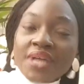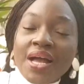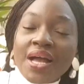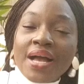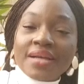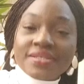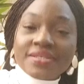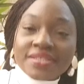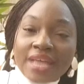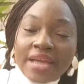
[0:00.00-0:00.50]

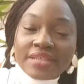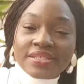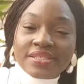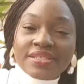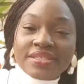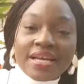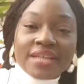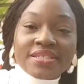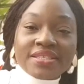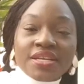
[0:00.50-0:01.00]
Aside
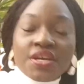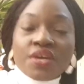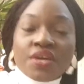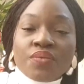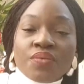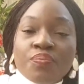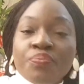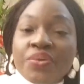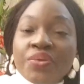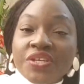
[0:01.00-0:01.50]
that,
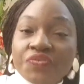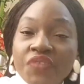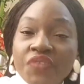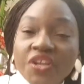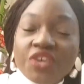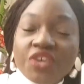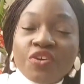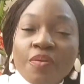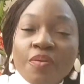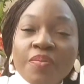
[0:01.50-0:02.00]

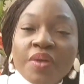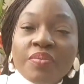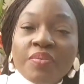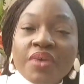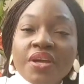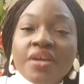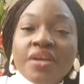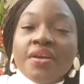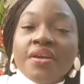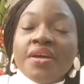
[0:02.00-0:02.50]
breastfeeding your
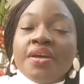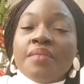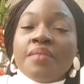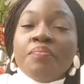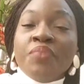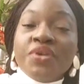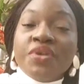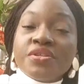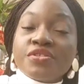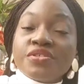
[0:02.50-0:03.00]
baby
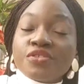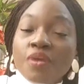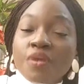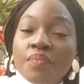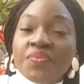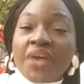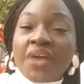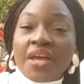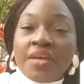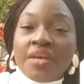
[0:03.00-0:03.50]
builds
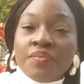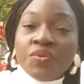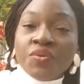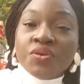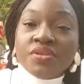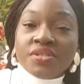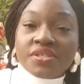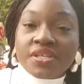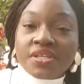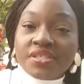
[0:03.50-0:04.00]
up their
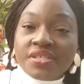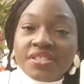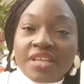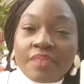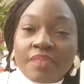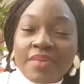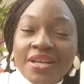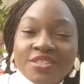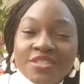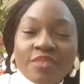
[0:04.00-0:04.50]
immune system,
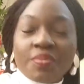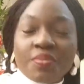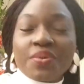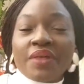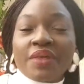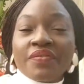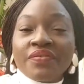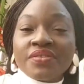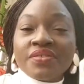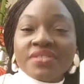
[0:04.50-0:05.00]
and some people
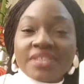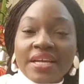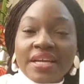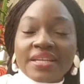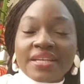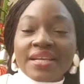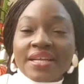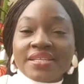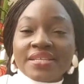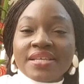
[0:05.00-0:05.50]
have even
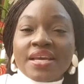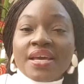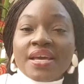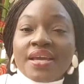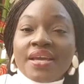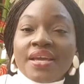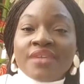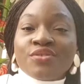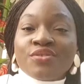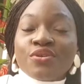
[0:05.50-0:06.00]
said that
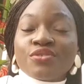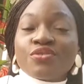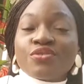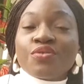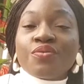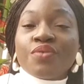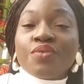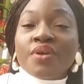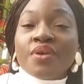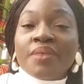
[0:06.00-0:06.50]
it
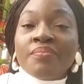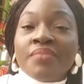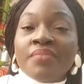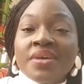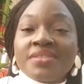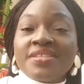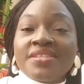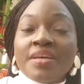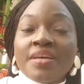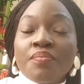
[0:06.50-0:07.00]
also
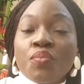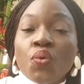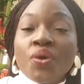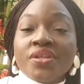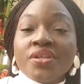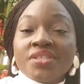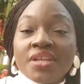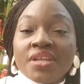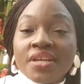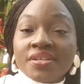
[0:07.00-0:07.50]
makes them more
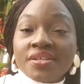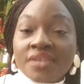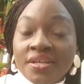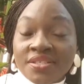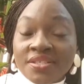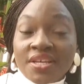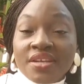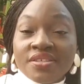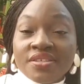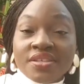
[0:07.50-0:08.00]

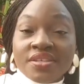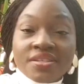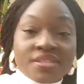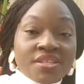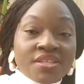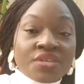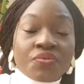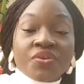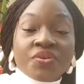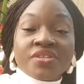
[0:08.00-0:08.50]
intelligent,
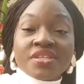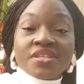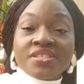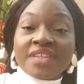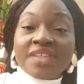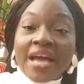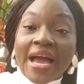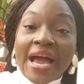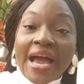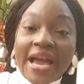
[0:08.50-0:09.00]
increases
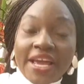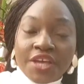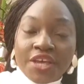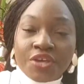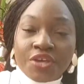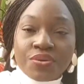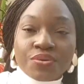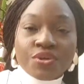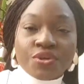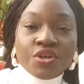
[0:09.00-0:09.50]
their IQ.
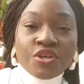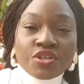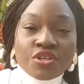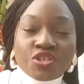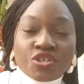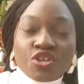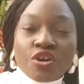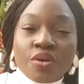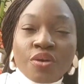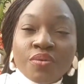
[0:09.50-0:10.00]

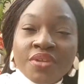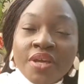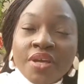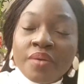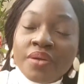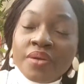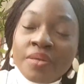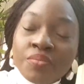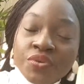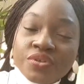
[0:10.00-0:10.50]
So the
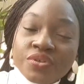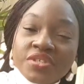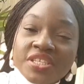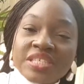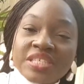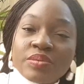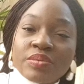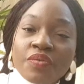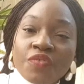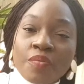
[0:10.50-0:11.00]
immune
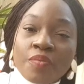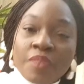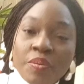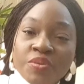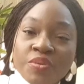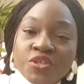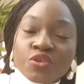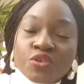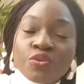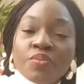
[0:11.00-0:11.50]
system of your
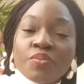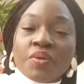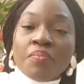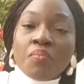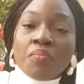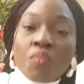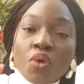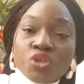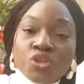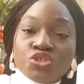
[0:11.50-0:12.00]
baby is going to be
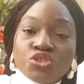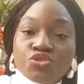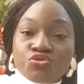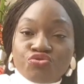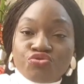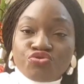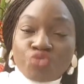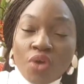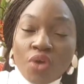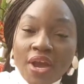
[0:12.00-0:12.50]
much
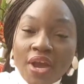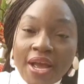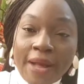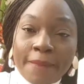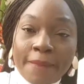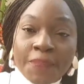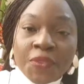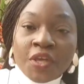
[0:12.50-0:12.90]
stronger.